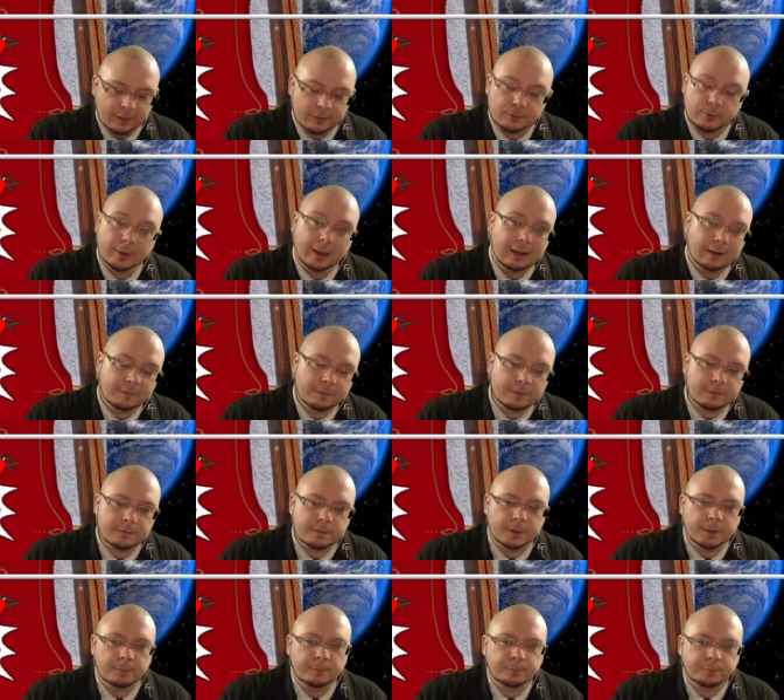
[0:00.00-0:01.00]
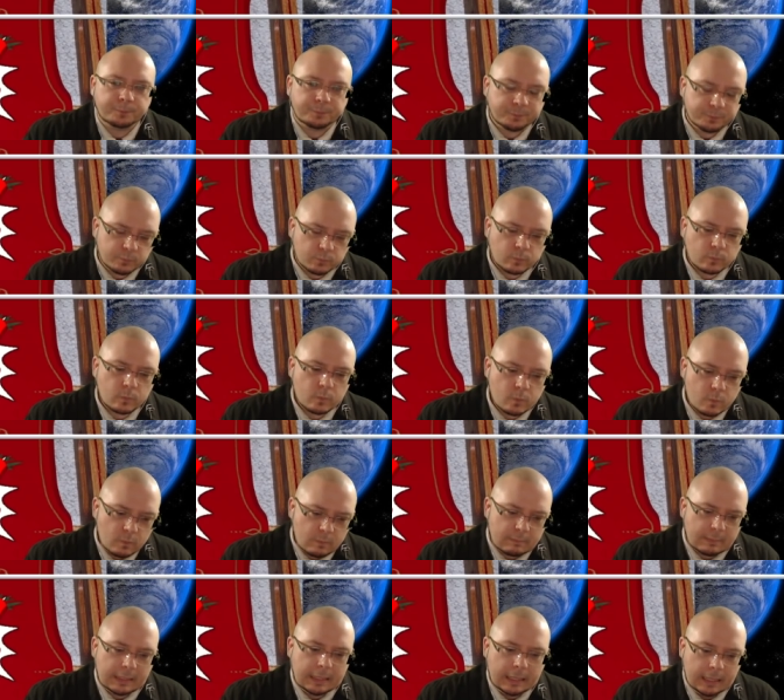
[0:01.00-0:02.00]
through half the film.
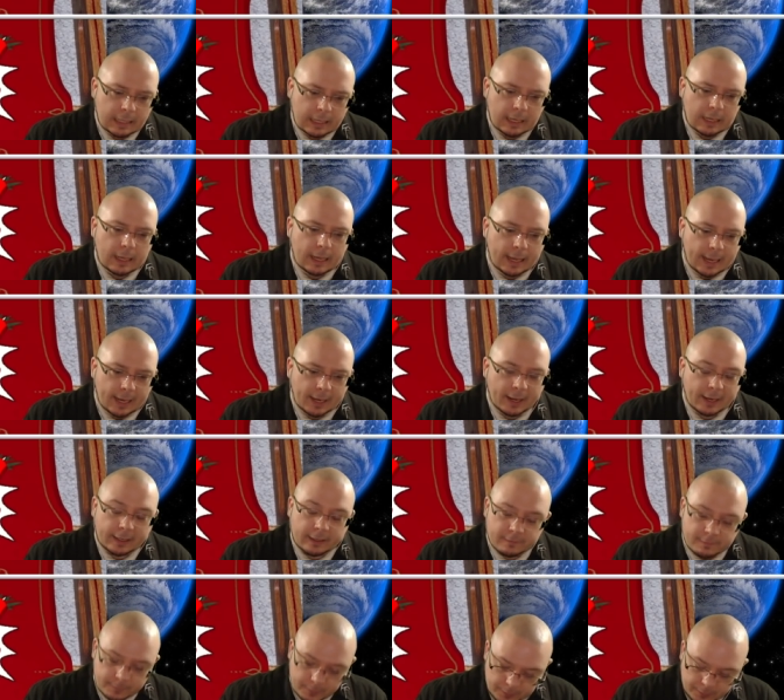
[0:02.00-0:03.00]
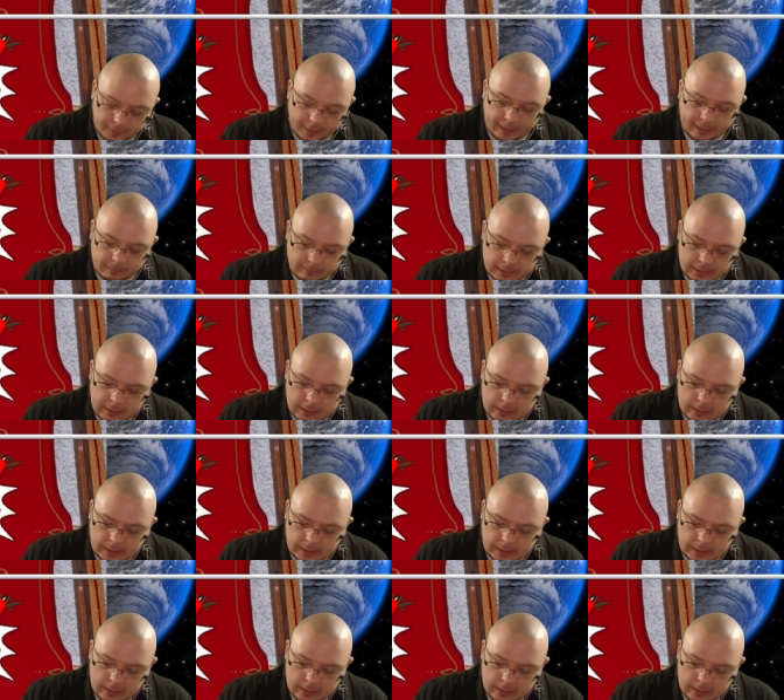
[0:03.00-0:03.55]
And I could feel that.